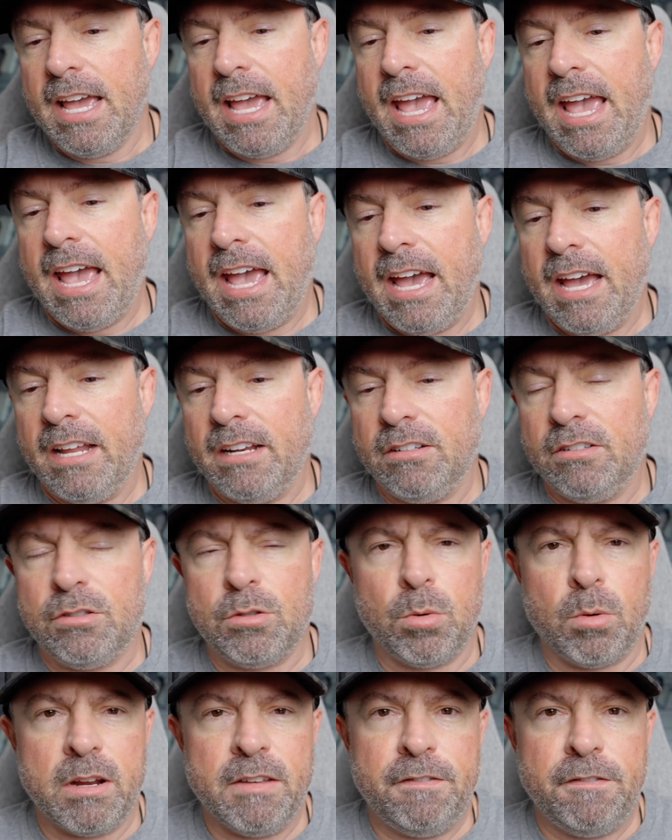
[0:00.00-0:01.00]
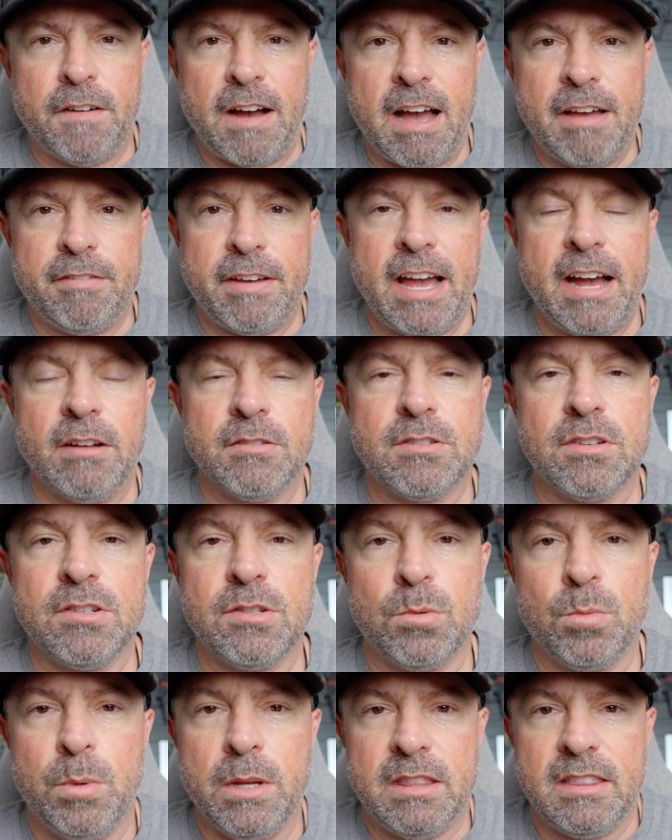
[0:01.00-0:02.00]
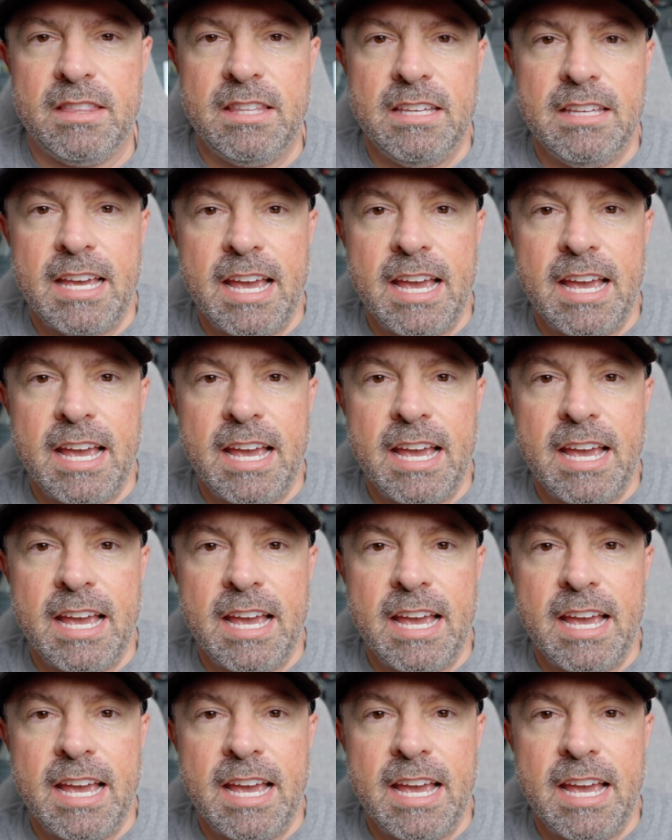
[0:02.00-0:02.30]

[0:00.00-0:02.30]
and 25 ounces with the